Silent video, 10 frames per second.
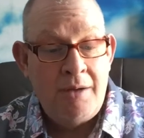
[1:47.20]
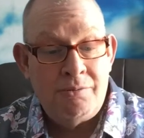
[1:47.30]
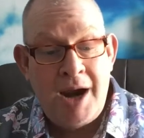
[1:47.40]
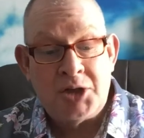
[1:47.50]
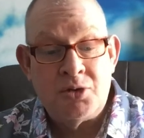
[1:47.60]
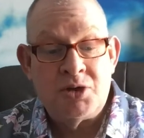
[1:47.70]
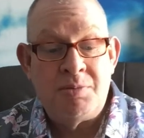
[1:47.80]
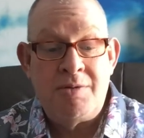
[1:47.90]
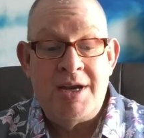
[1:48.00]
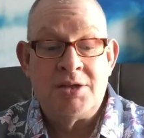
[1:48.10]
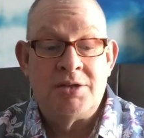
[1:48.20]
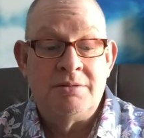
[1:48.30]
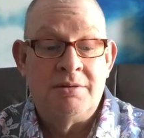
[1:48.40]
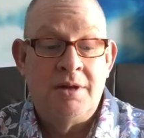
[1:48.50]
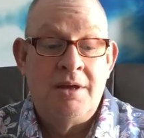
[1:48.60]
Rational
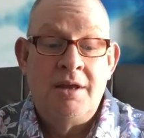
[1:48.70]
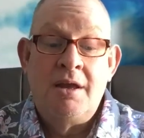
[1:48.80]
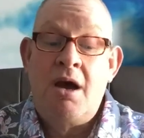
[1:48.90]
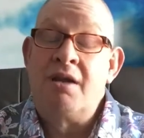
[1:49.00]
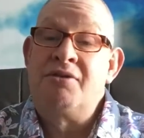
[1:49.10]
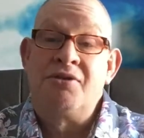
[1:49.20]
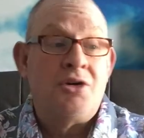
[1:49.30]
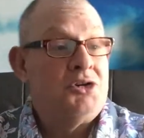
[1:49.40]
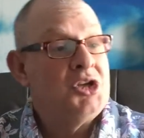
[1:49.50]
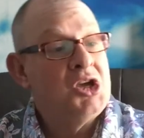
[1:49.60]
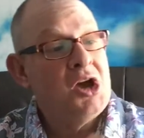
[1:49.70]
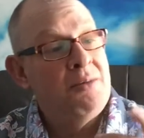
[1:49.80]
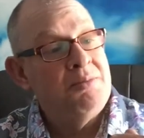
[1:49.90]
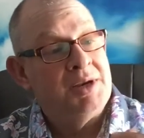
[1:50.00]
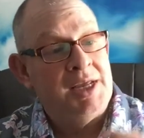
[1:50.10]
Spirits are the first
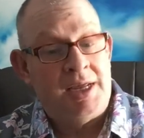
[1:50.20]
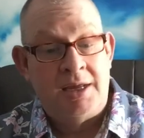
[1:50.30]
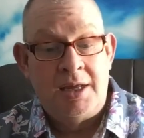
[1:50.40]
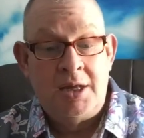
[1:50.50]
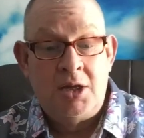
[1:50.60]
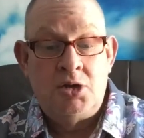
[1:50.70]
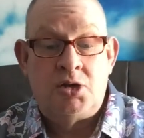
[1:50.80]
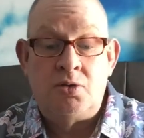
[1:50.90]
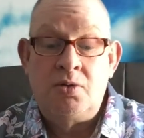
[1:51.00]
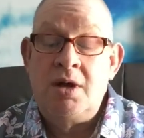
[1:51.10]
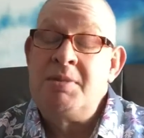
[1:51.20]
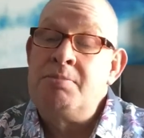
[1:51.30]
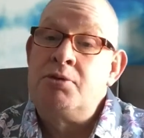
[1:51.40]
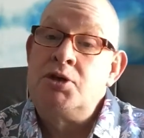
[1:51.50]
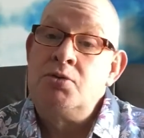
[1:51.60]
company to be
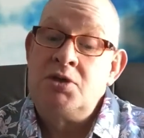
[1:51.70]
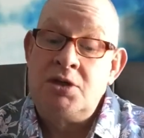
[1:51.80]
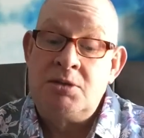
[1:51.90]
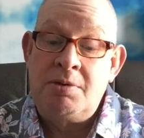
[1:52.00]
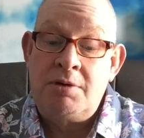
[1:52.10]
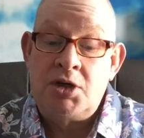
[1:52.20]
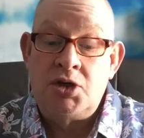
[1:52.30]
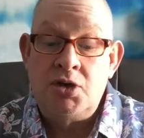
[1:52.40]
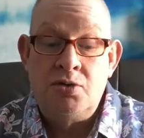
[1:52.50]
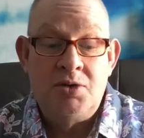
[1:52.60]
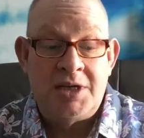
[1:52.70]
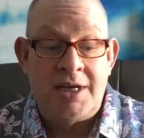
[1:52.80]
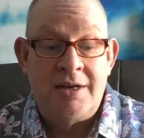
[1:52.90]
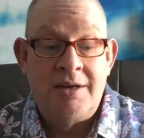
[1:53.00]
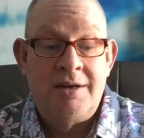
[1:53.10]
producing spirits
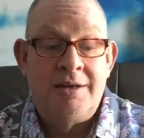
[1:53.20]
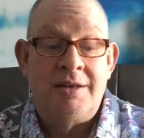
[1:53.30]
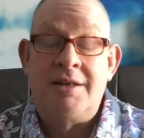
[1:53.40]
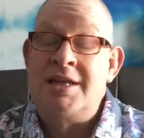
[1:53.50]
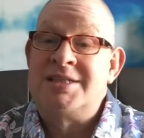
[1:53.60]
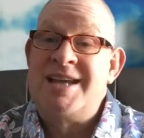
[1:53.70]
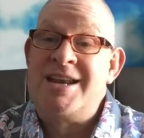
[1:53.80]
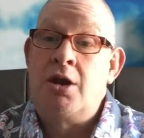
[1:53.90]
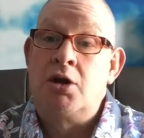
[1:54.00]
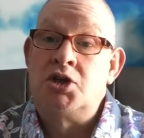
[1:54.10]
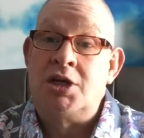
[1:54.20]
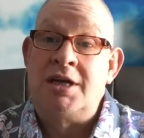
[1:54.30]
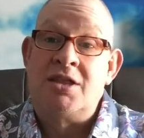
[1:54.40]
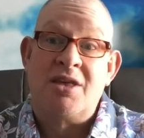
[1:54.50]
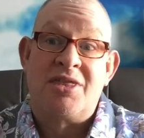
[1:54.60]
using this
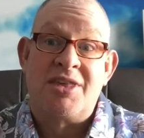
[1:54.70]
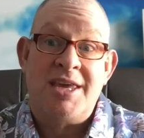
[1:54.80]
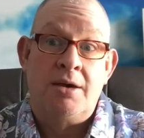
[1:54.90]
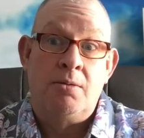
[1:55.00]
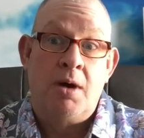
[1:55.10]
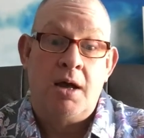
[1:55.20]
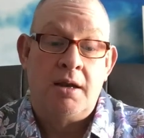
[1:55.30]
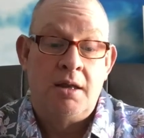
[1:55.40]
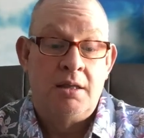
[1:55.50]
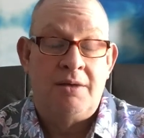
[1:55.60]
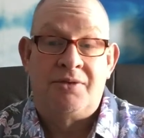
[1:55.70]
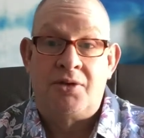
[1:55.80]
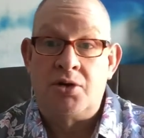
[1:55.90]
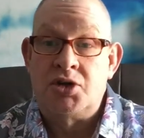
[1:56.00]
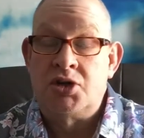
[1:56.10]
technology, the THEA 1, the
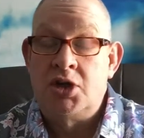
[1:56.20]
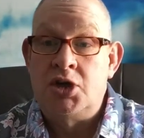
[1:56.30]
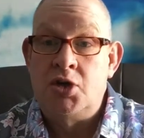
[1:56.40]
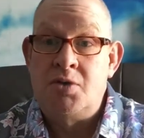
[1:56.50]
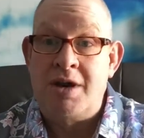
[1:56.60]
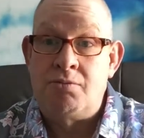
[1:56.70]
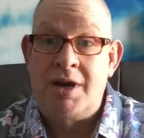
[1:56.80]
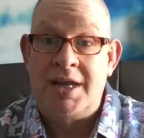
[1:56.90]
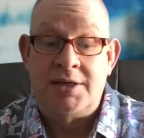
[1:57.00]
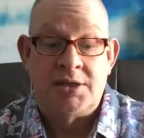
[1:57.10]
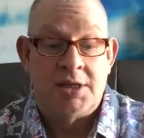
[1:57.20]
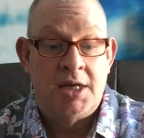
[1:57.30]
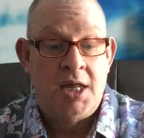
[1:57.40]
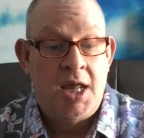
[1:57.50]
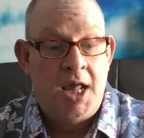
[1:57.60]
first unit released.
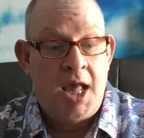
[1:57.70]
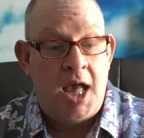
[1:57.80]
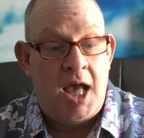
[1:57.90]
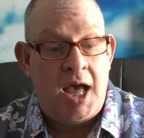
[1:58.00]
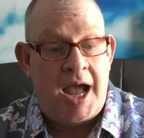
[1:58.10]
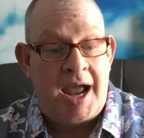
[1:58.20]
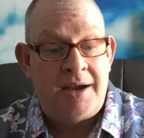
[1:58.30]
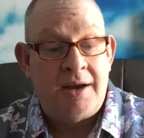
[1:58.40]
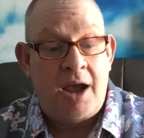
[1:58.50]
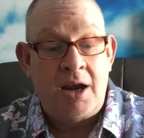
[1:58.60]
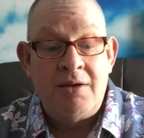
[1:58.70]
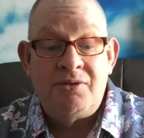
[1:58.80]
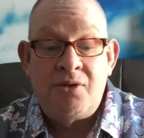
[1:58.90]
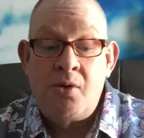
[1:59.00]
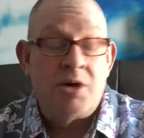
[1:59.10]
And I look
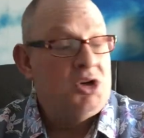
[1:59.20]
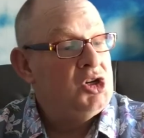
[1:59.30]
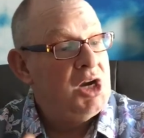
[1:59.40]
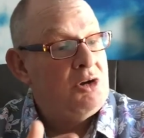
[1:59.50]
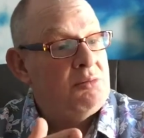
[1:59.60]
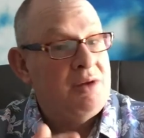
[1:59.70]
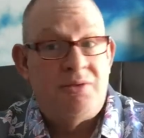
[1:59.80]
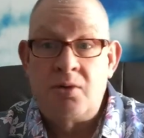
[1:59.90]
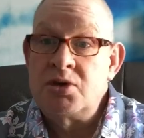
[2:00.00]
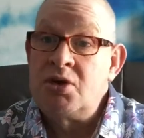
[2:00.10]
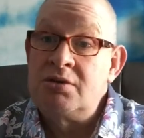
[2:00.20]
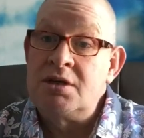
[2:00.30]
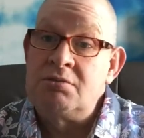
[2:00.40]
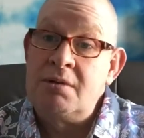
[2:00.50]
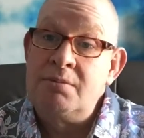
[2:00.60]
forward to sharing my thoughts on
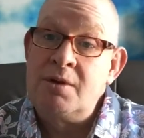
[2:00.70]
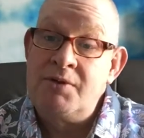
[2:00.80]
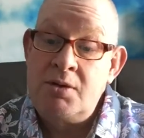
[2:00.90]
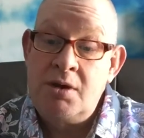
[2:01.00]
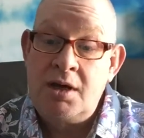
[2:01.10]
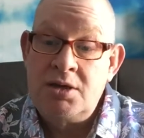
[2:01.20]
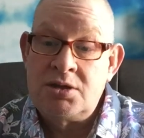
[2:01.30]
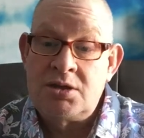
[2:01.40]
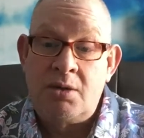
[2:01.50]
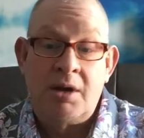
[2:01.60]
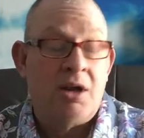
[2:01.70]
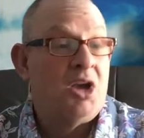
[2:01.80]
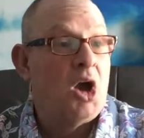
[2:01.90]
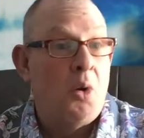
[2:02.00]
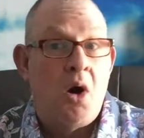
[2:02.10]
this rum with you guys. So I'm going to
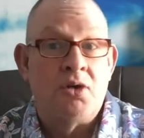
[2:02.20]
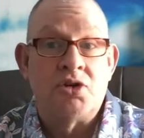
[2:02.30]
go on